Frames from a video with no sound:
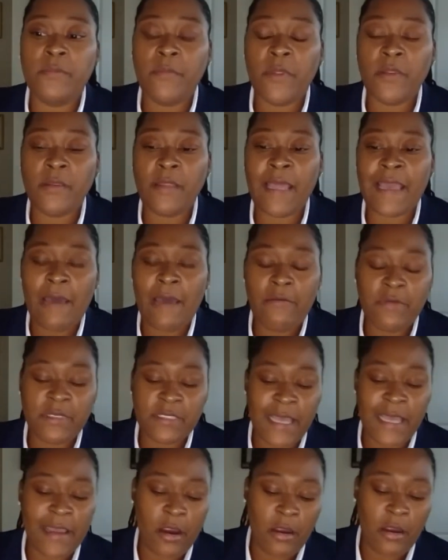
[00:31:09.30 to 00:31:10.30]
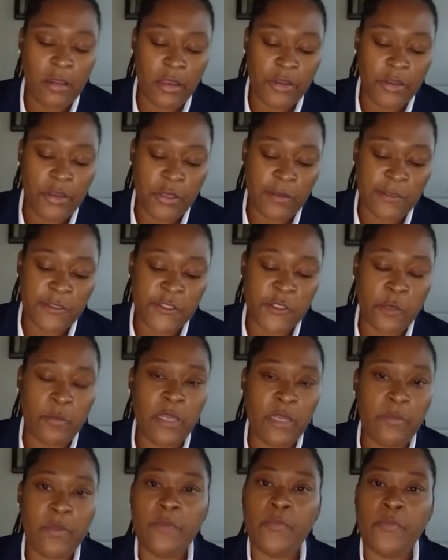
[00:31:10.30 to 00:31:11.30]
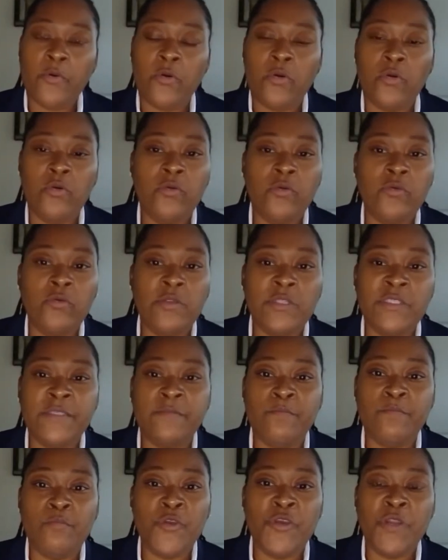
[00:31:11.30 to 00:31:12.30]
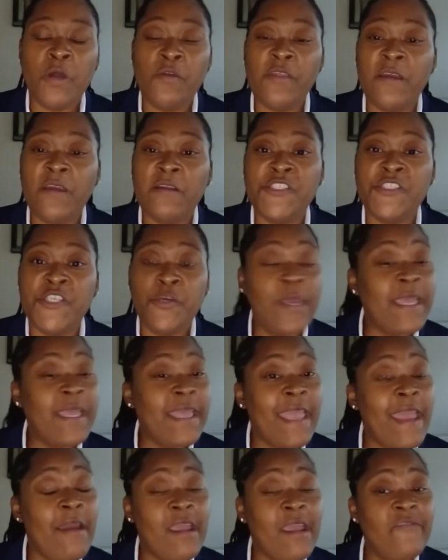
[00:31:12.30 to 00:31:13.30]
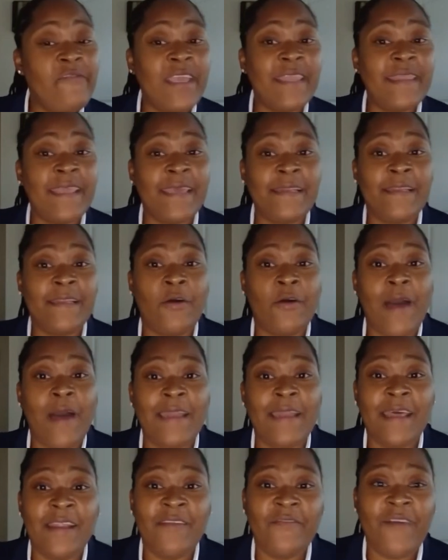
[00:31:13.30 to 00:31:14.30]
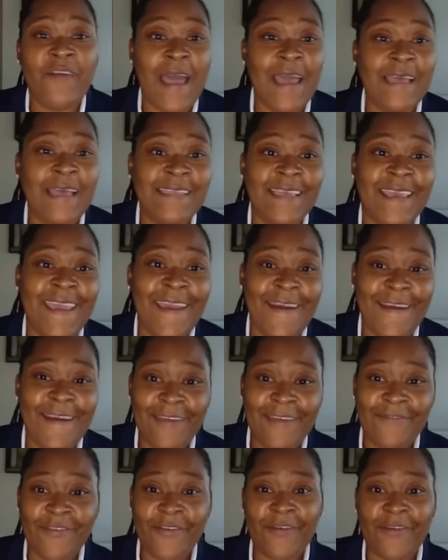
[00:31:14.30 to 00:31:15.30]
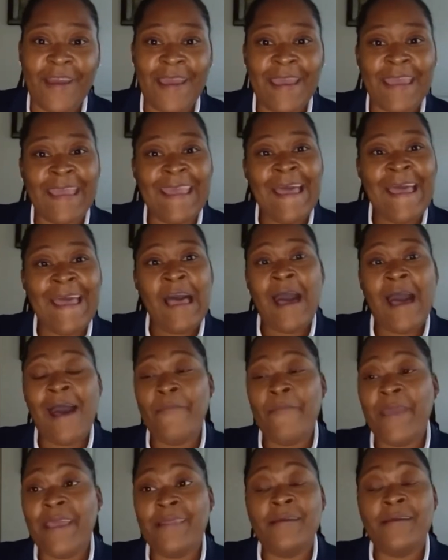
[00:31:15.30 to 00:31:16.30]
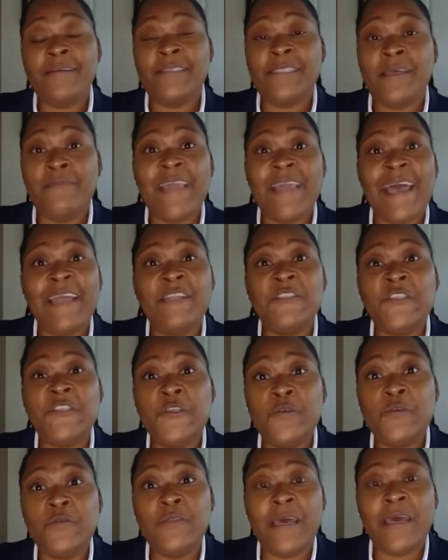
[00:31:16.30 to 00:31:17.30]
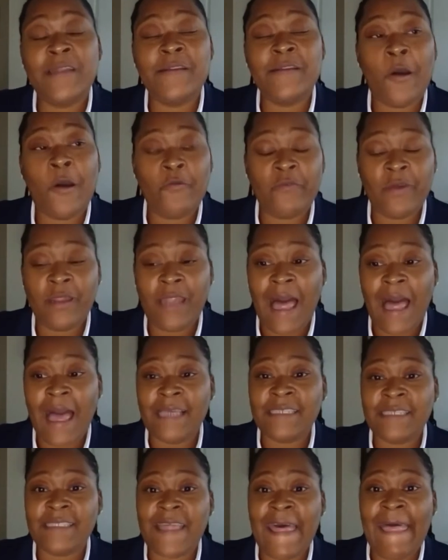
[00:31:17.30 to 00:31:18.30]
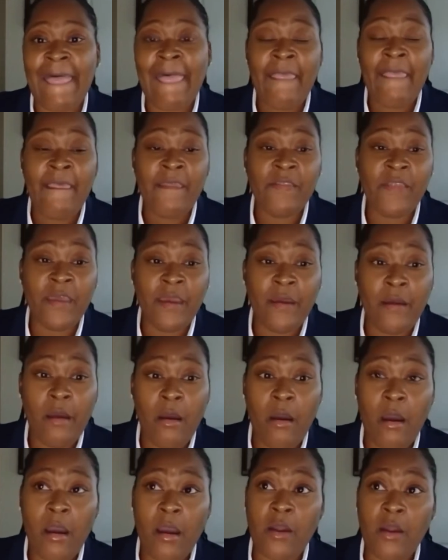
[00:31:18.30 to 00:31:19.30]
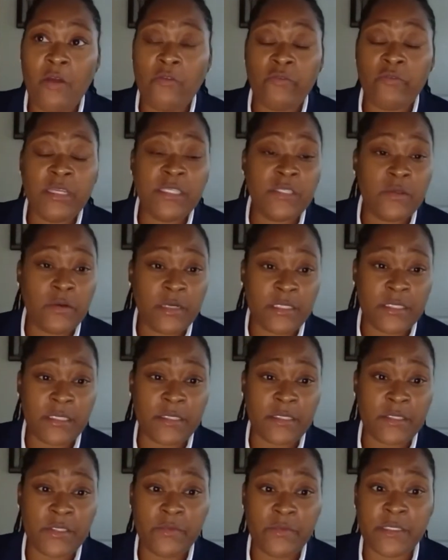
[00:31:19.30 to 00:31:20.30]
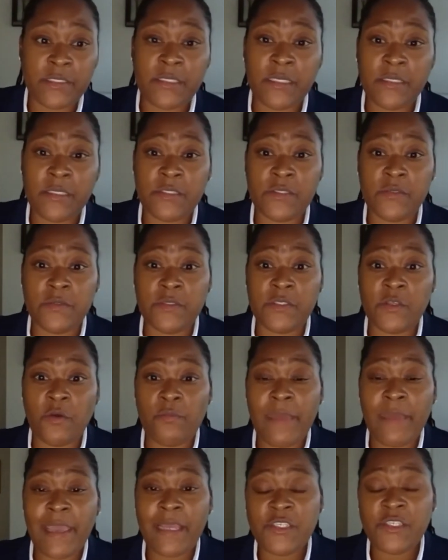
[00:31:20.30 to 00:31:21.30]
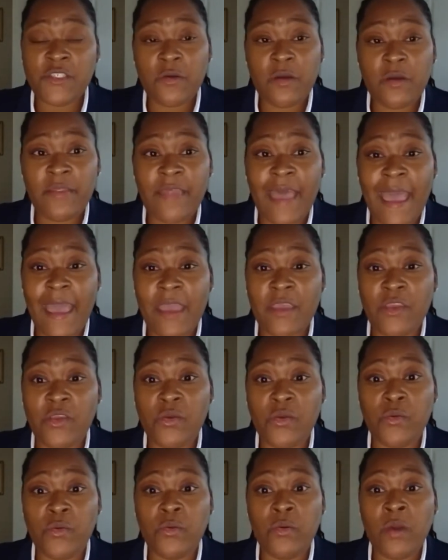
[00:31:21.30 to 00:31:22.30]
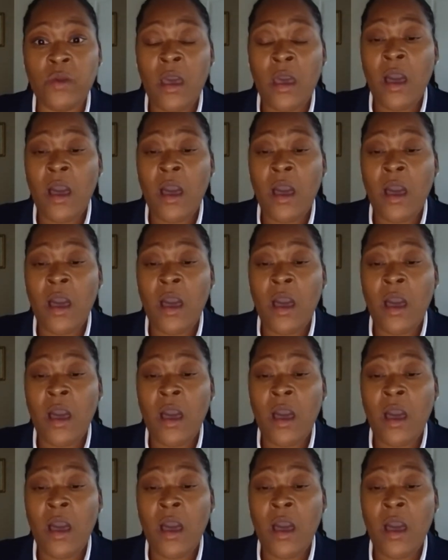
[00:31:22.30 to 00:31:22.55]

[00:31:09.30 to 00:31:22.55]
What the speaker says: like I was saying earlier, there's so many people who they're doing caregiving and they don't identify as a caregiver, right? And there's some that don't realize that there are resources to assist you. So make sure that you